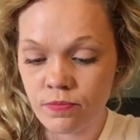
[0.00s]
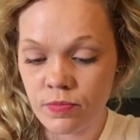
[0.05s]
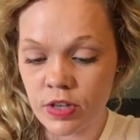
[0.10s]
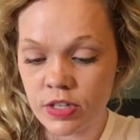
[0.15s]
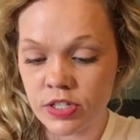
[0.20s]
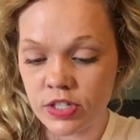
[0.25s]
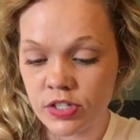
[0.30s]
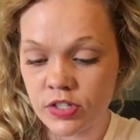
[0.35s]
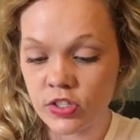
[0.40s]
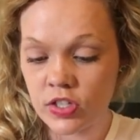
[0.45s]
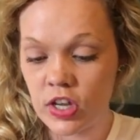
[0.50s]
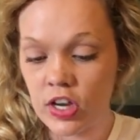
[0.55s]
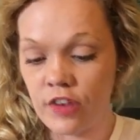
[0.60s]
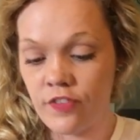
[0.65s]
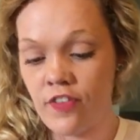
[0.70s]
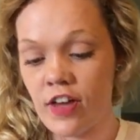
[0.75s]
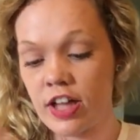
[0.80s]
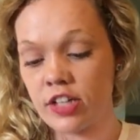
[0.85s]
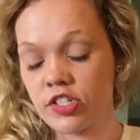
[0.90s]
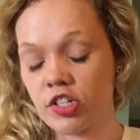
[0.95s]
is a
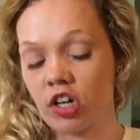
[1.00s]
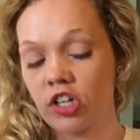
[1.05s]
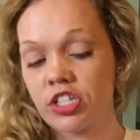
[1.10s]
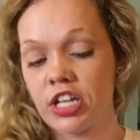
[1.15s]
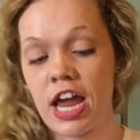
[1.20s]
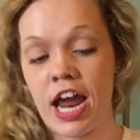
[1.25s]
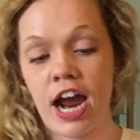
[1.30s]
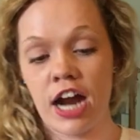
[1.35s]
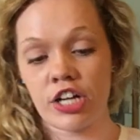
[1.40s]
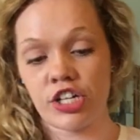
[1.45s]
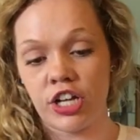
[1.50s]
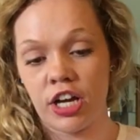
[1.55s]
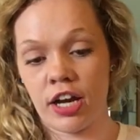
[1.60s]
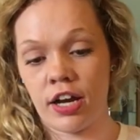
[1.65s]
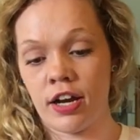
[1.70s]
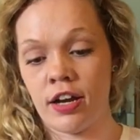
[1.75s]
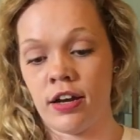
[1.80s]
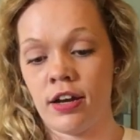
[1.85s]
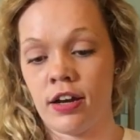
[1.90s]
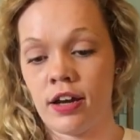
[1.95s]
seed that starts
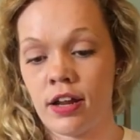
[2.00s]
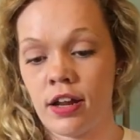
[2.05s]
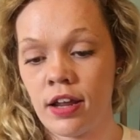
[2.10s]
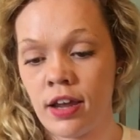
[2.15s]
hatching,